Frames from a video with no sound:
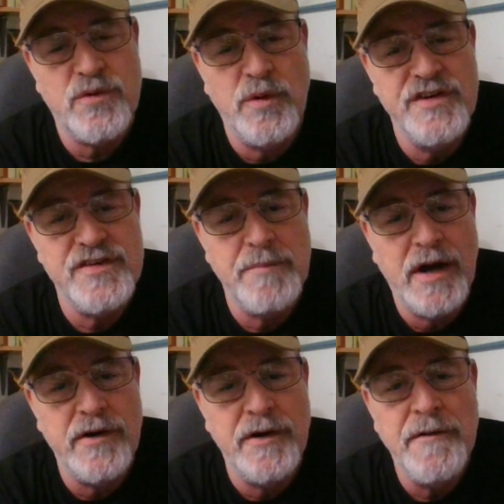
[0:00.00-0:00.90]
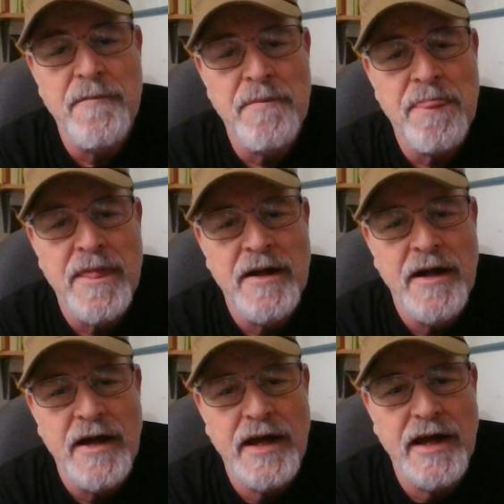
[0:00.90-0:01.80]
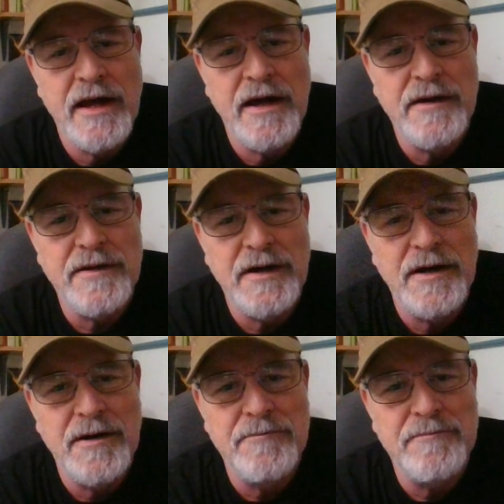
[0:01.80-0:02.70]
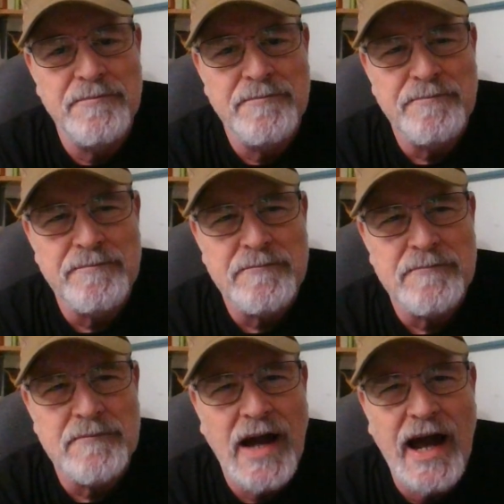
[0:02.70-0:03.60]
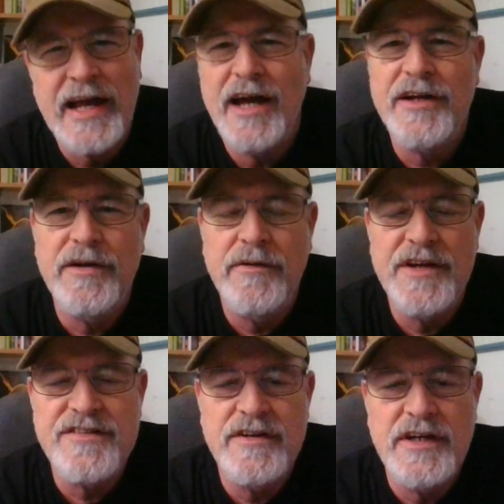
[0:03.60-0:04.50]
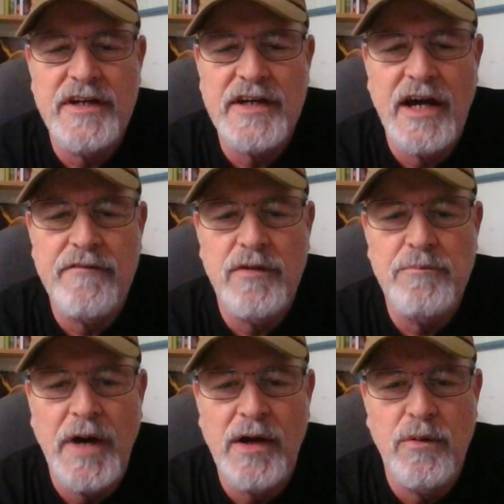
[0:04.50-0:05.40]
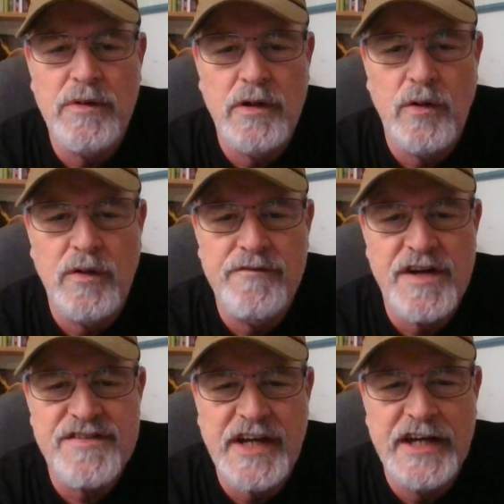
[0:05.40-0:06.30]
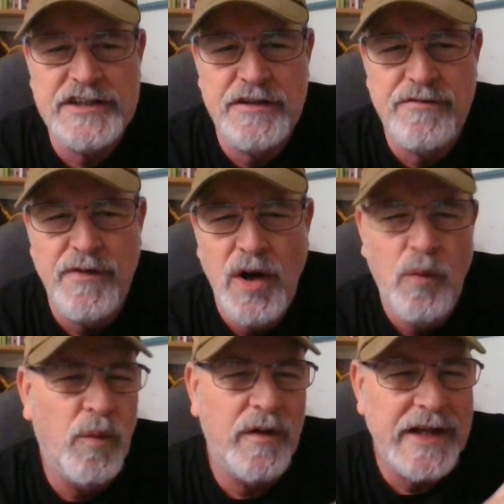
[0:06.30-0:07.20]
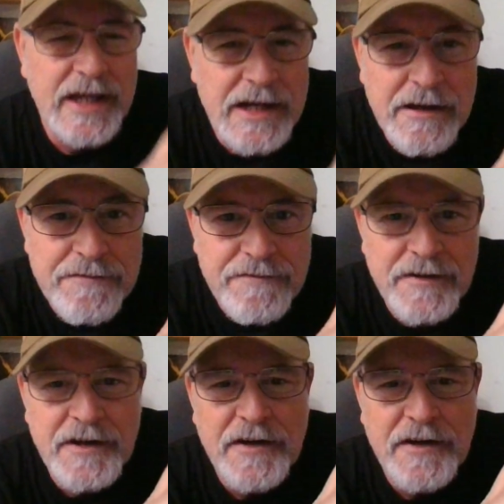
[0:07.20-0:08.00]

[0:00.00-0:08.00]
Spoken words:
stories about her, and I got curious and did kind of my own little investigation of, well, if